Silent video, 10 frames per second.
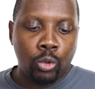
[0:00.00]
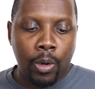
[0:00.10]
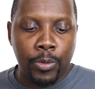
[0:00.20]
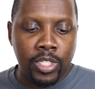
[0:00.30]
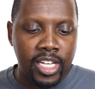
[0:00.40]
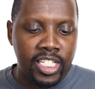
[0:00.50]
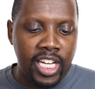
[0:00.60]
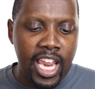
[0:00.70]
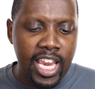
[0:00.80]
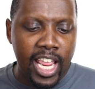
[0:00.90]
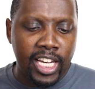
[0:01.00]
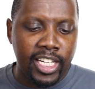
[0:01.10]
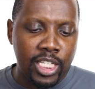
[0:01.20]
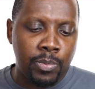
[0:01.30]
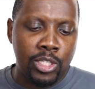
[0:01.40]
to represent Jane and
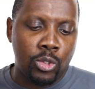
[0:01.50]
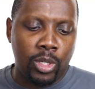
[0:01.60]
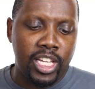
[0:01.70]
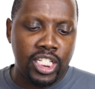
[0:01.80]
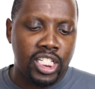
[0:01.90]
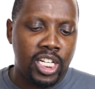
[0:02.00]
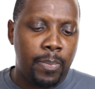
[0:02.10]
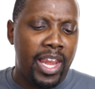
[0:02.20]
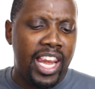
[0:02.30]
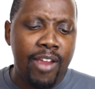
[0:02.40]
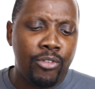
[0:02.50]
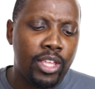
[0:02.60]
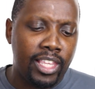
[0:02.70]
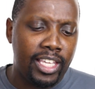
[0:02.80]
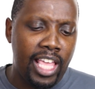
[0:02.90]
Lisbon's relationship and
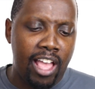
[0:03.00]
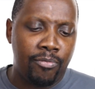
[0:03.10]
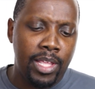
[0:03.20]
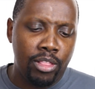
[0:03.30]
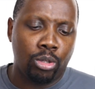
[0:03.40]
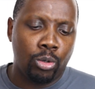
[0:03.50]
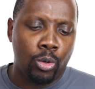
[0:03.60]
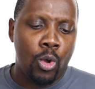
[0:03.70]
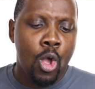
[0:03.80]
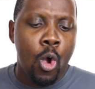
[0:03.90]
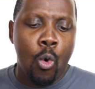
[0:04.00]
everything they have been through,